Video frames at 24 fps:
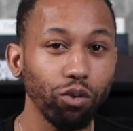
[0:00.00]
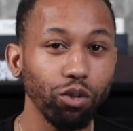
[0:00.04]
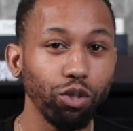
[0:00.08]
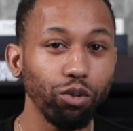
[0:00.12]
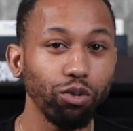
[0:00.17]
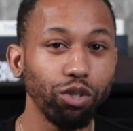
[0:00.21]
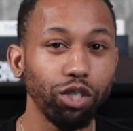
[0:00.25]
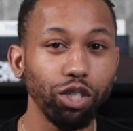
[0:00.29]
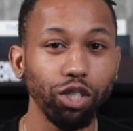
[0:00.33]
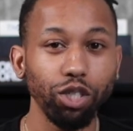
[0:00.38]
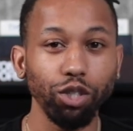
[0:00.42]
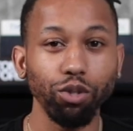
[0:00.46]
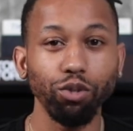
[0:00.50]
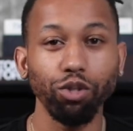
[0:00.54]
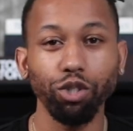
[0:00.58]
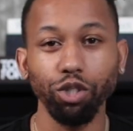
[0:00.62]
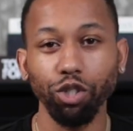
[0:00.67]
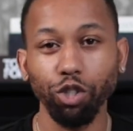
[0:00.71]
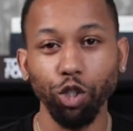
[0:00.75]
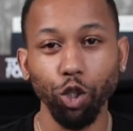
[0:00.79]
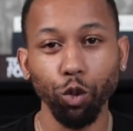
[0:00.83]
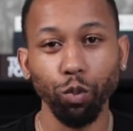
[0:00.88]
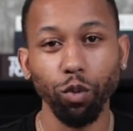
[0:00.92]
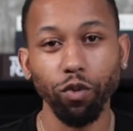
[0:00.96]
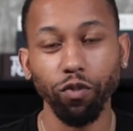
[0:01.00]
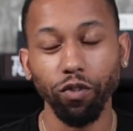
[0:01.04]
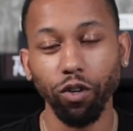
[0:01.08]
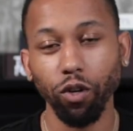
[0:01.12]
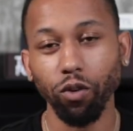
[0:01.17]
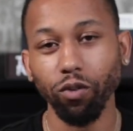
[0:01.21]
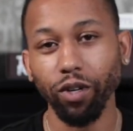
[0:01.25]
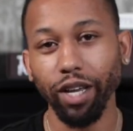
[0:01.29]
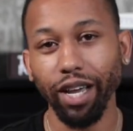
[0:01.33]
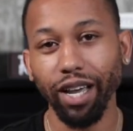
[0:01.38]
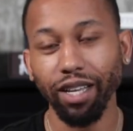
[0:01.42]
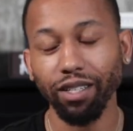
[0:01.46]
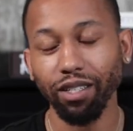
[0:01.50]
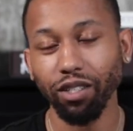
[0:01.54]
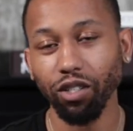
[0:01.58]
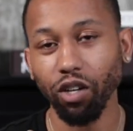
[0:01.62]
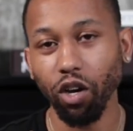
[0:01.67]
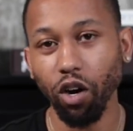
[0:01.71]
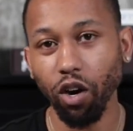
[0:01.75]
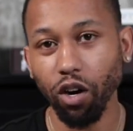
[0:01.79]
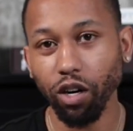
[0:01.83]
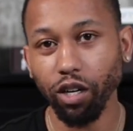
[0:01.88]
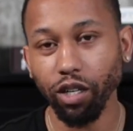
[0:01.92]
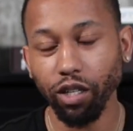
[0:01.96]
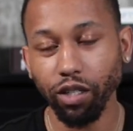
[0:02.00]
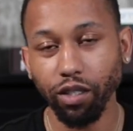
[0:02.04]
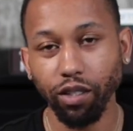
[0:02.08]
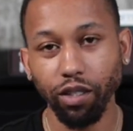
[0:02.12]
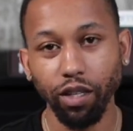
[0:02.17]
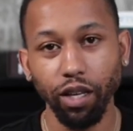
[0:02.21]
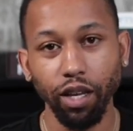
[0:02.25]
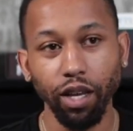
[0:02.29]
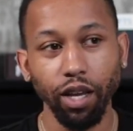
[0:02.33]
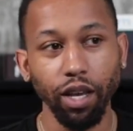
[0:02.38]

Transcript: you should use your SuperPhone as an artist.